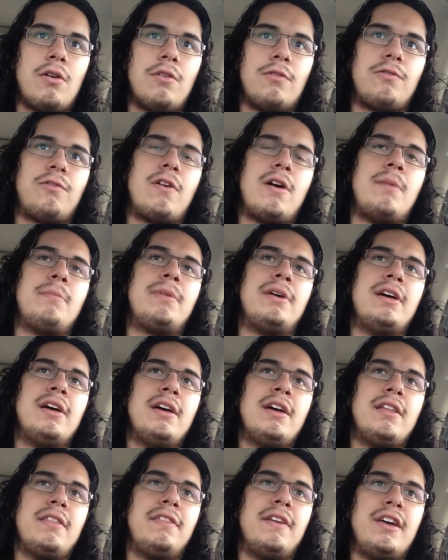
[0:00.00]
from
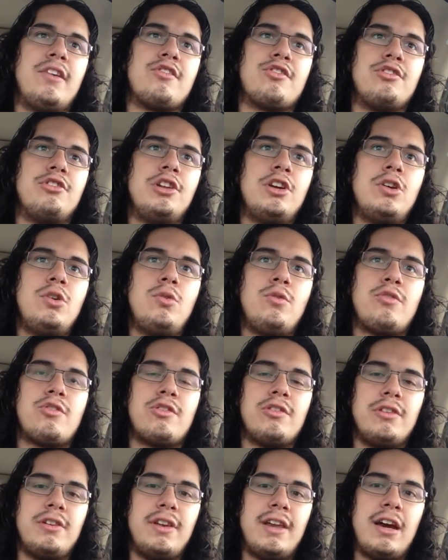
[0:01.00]
these
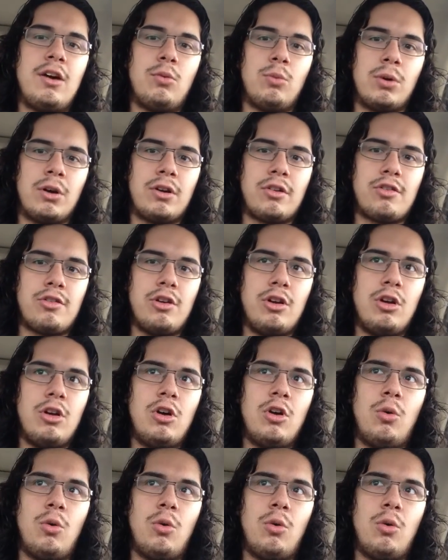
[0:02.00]
news networks.